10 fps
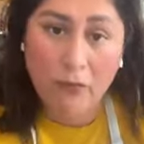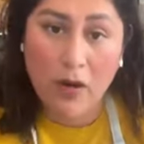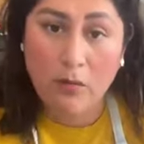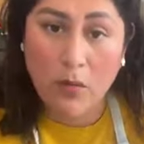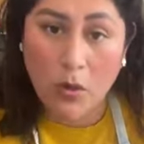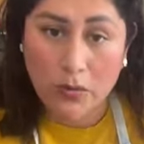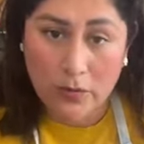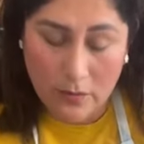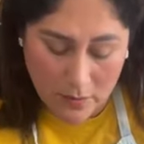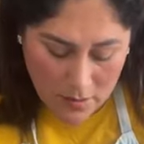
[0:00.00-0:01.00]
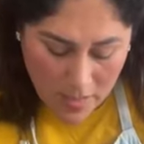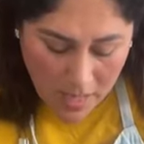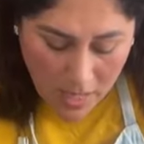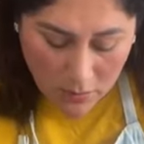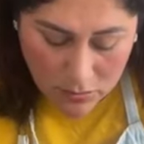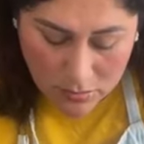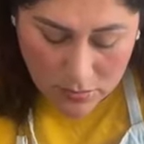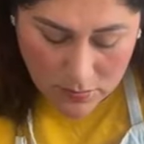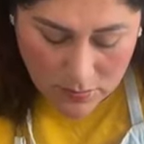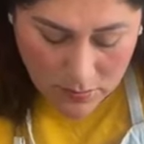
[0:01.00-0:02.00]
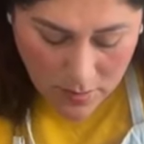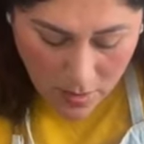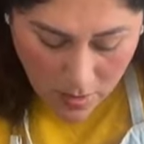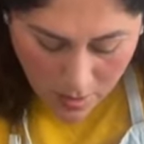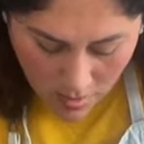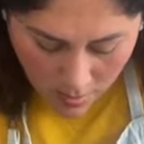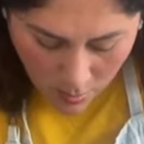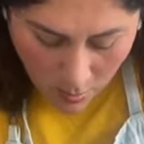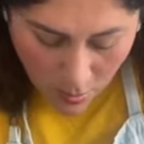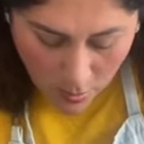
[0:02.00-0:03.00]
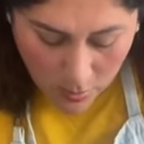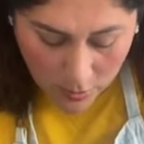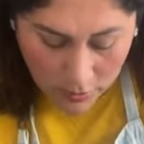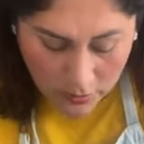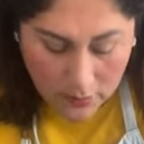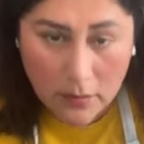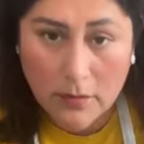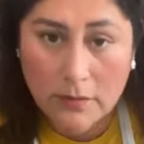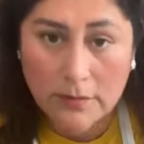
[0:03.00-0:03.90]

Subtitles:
have one mold out. Or